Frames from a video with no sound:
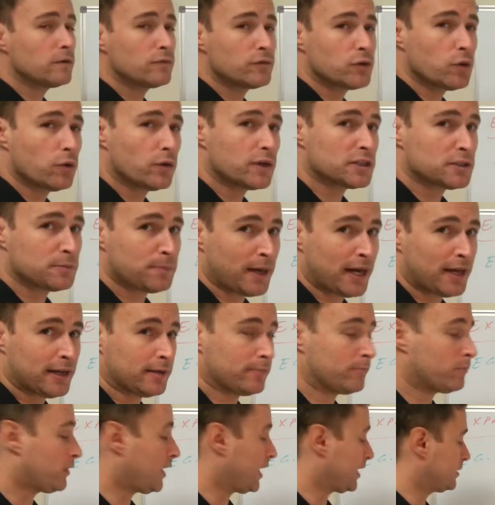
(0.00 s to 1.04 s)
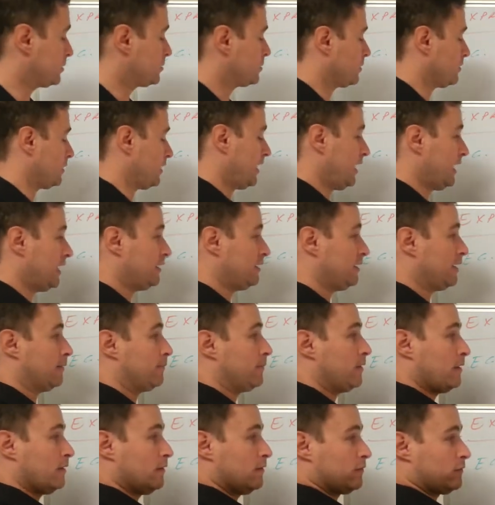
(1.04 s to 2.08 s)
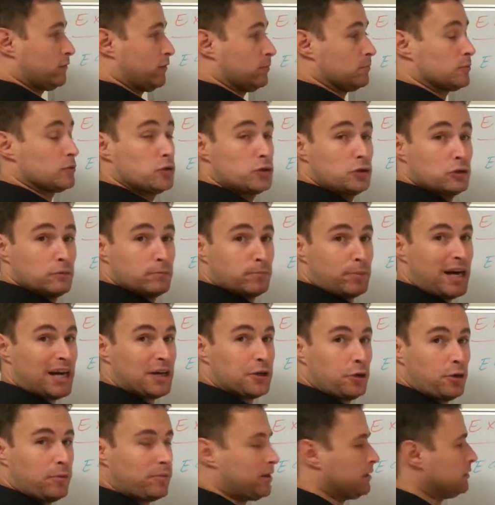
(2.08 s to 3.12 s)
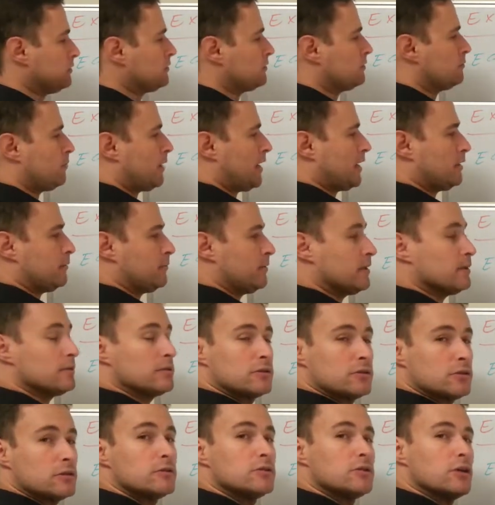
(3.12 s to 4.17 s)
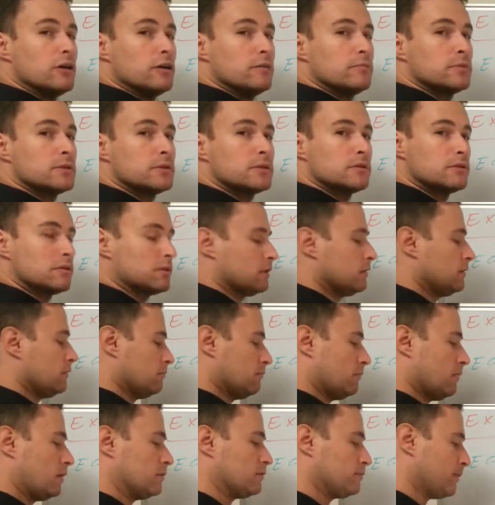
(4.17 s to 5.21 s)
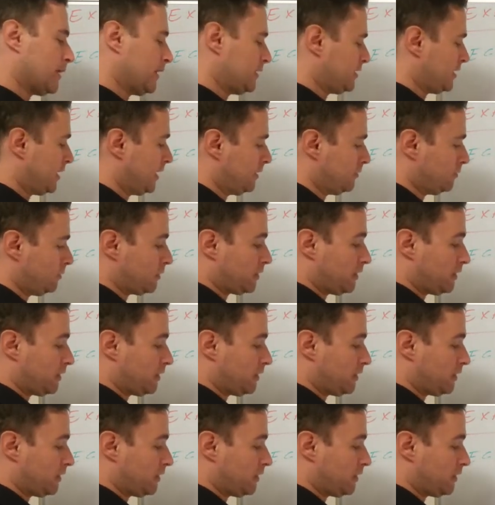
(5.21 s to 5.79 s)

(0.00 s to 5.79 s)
of your expanding brackets are going to end up from 2 binomials, 2 terms, multiplied together will